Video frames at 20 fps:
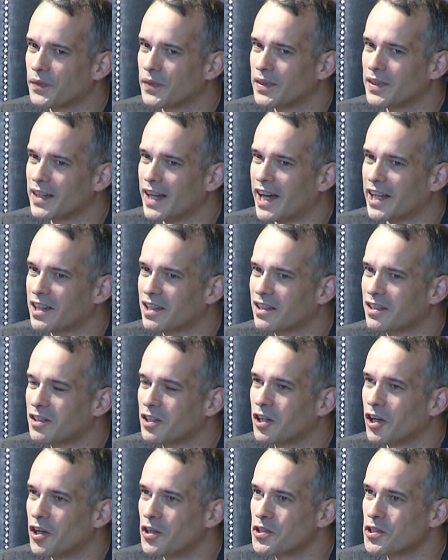that
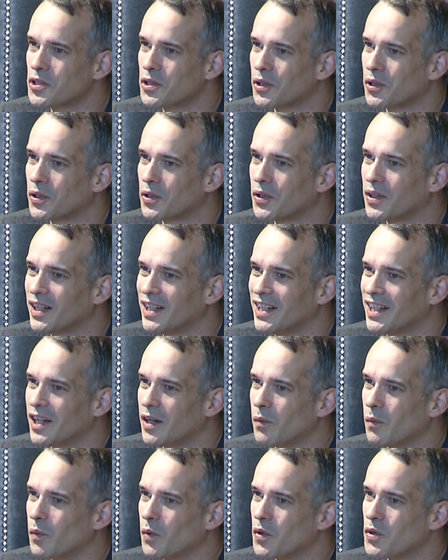culture
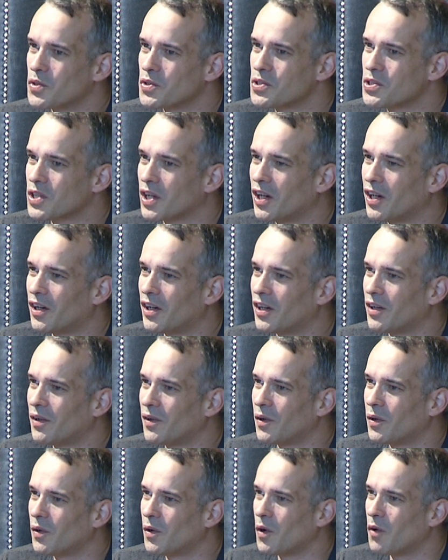was
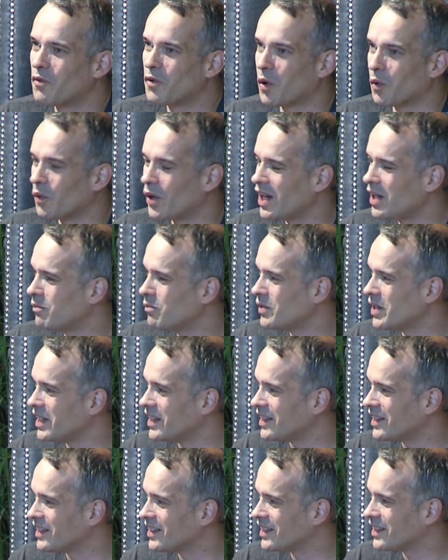
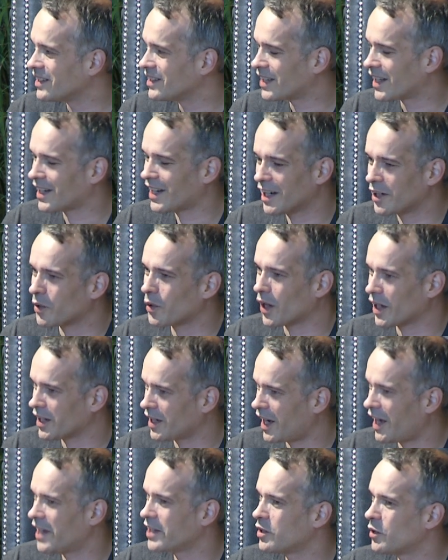overwhelming,
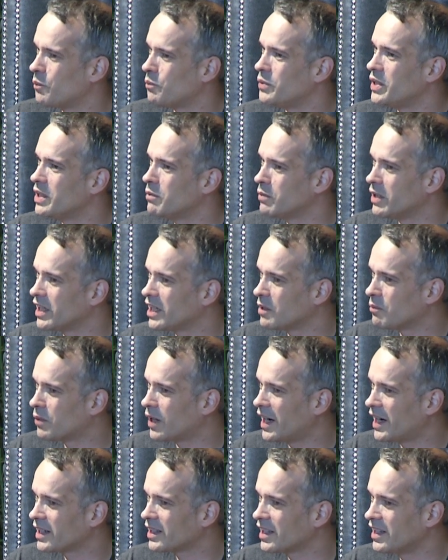had a big
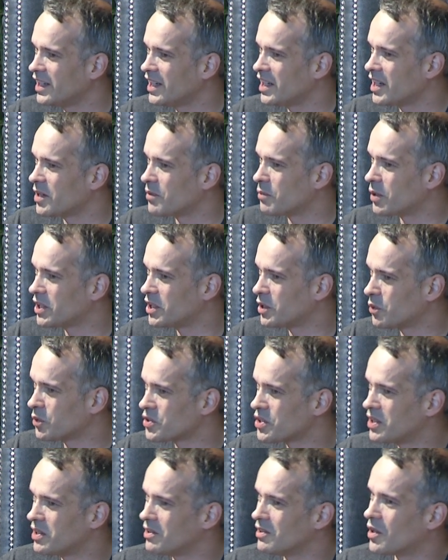impact. But it was
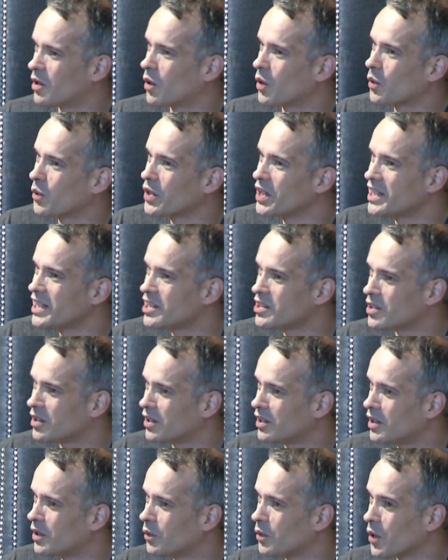already
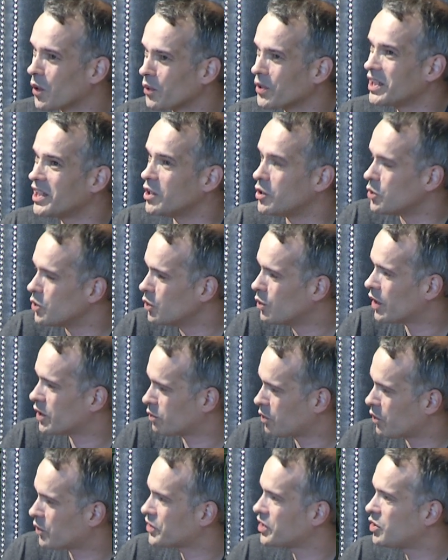we already knew what
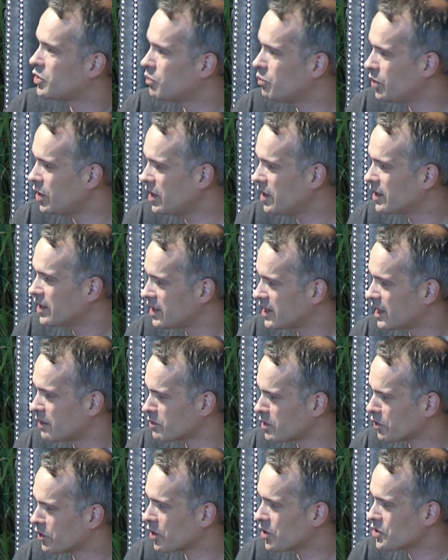we wanted to build in terms
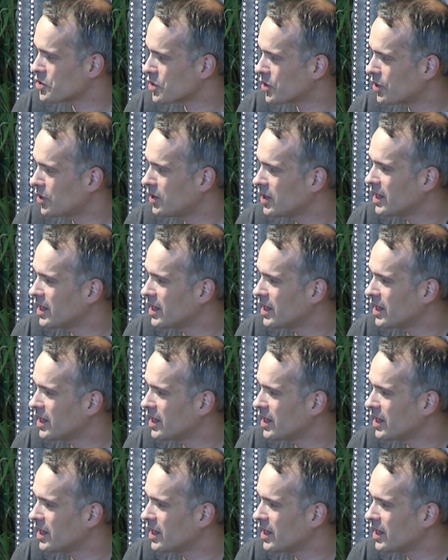of culture.